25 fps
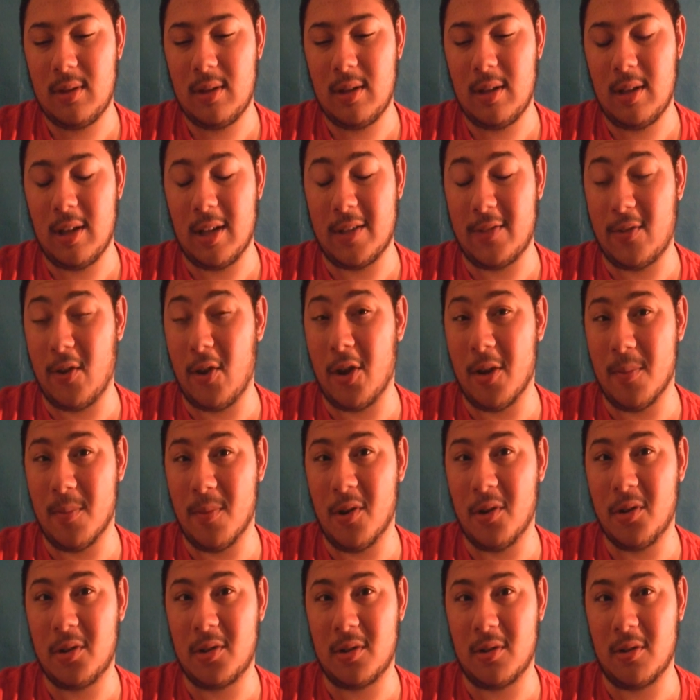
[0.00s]
it's very
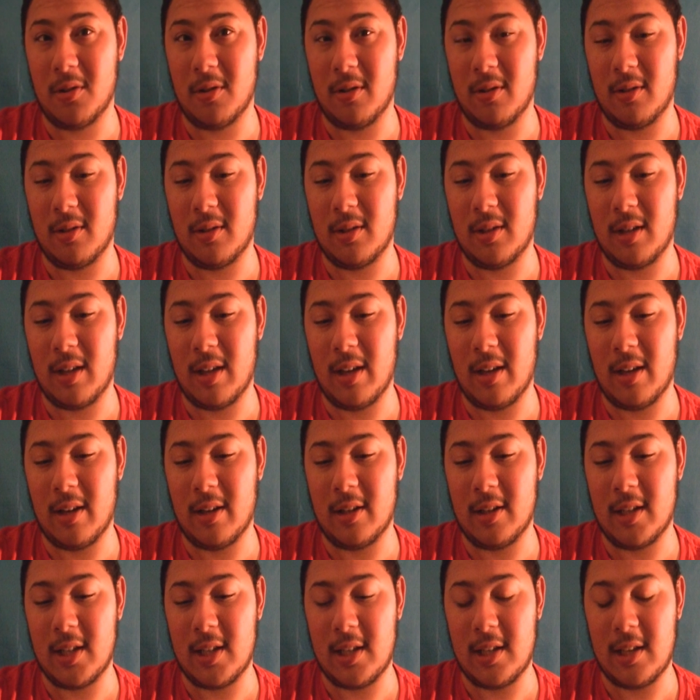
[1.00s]
emotional and,
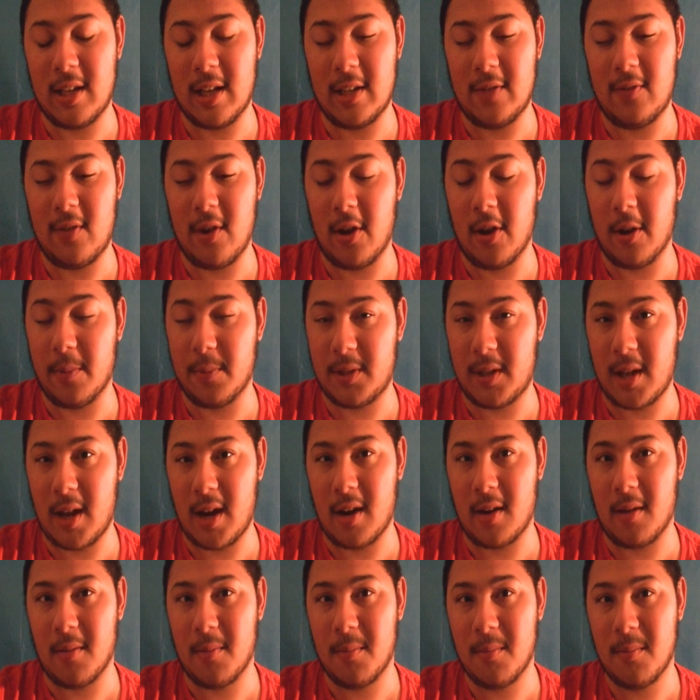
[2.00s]
and it's very upsetting.